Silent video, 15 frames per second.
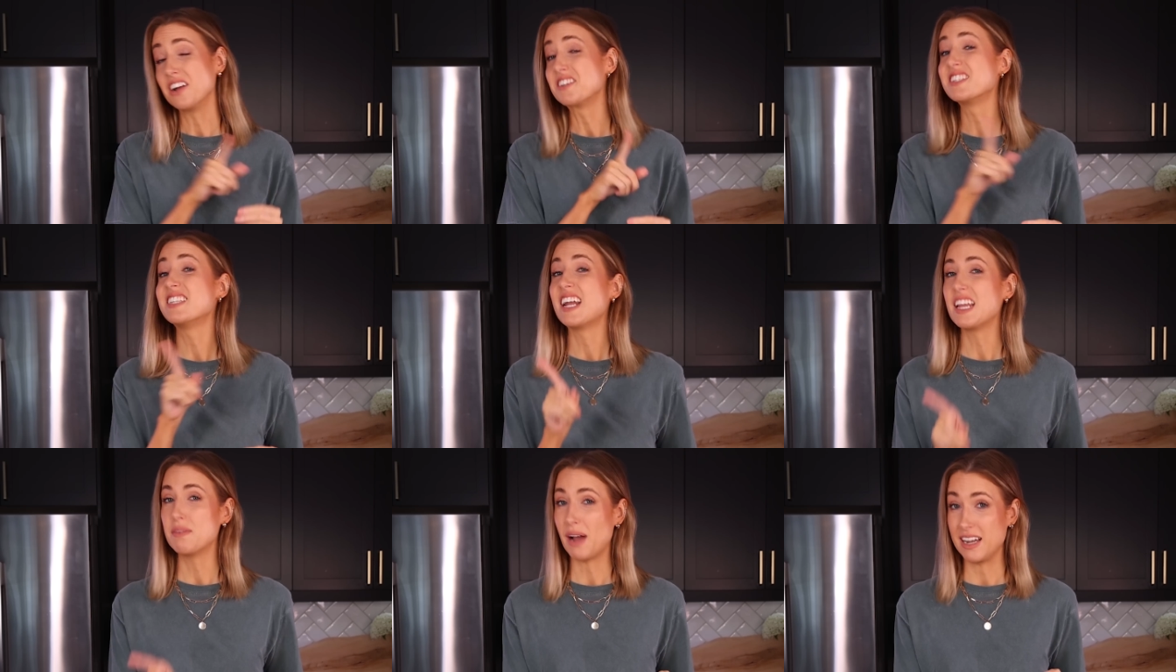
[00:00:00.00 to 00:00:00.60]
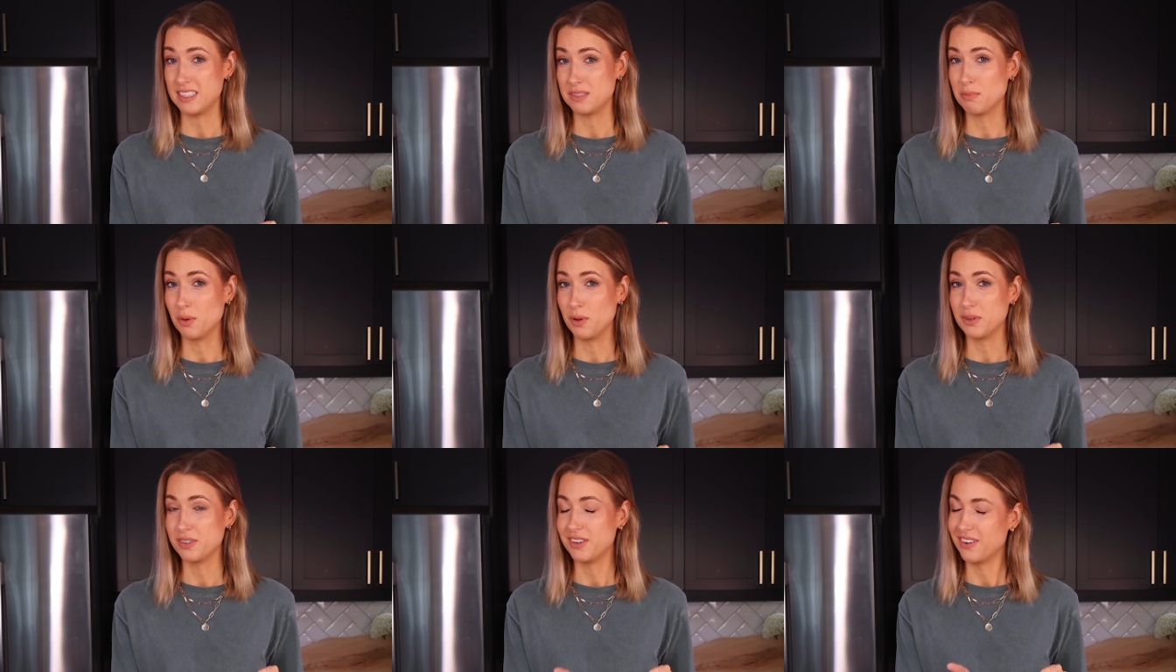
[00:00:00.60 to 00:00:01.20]
not just any ice
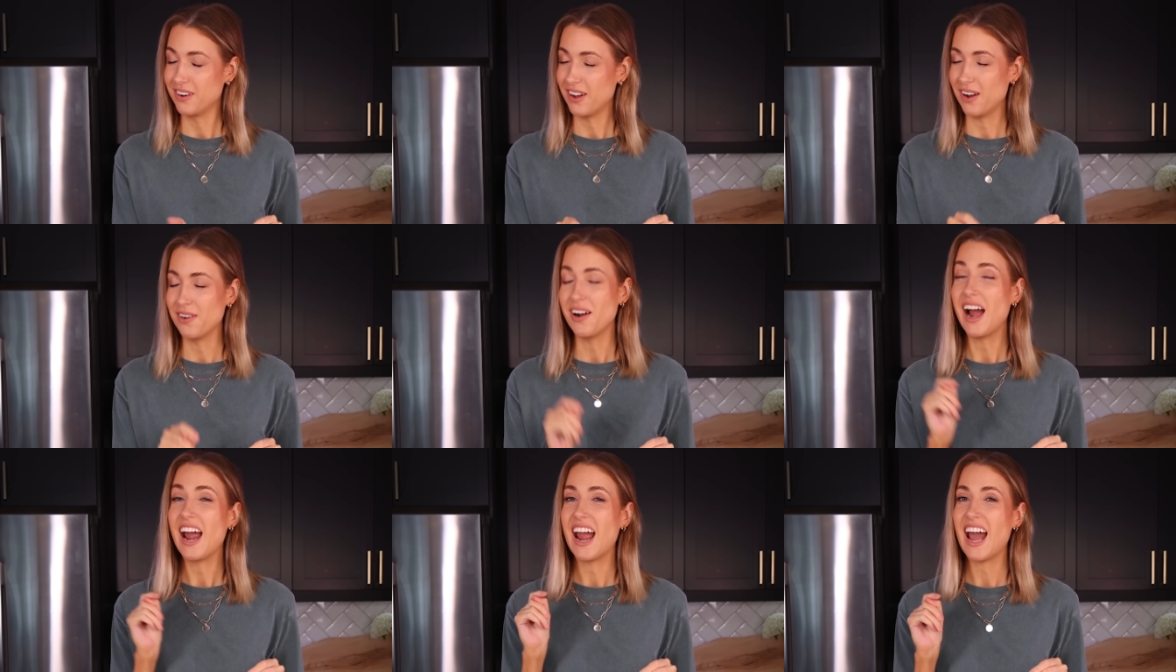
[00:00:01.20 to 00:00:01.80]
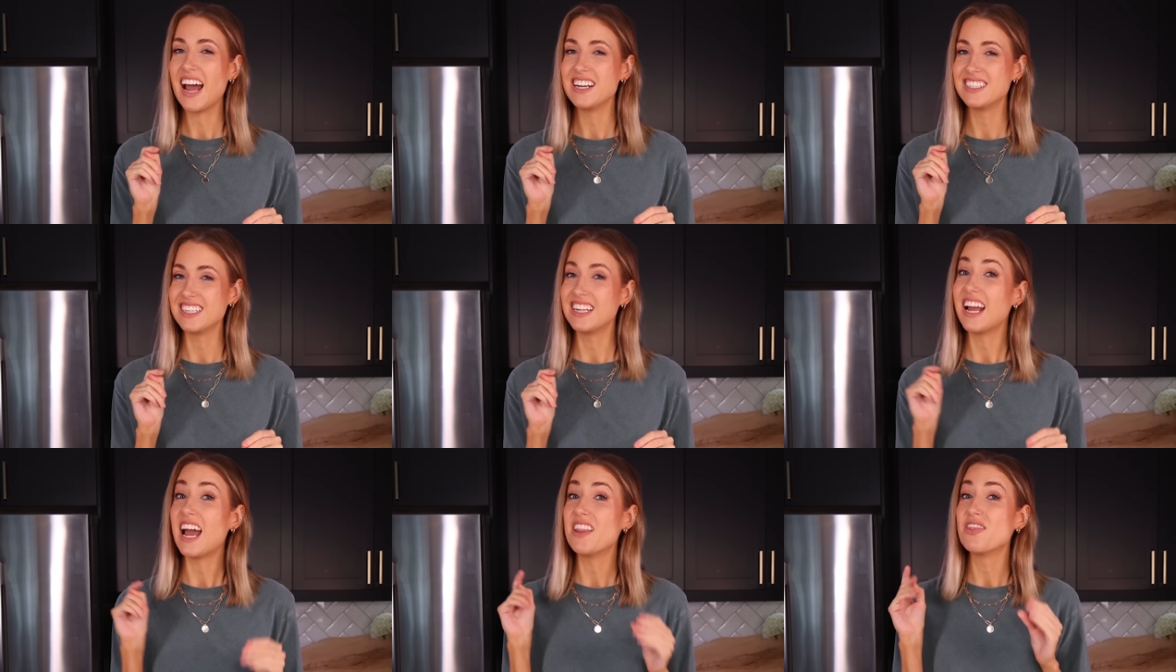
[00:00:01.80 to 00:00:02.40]
mold, no, no. I had to
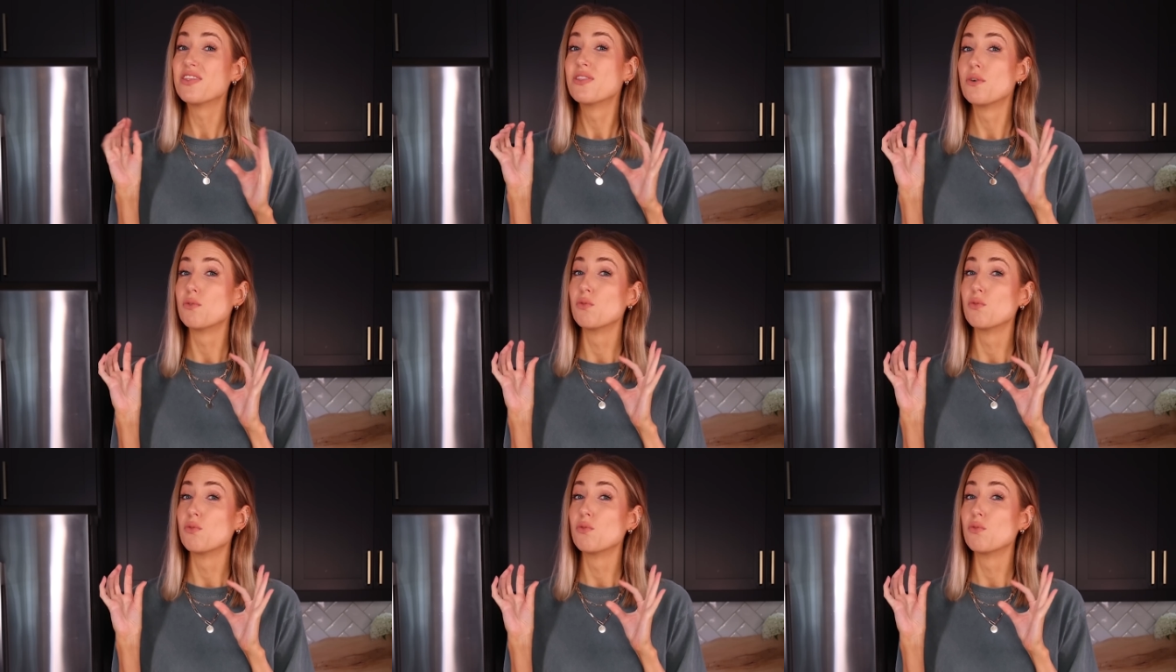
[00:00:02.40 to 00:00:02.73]
get the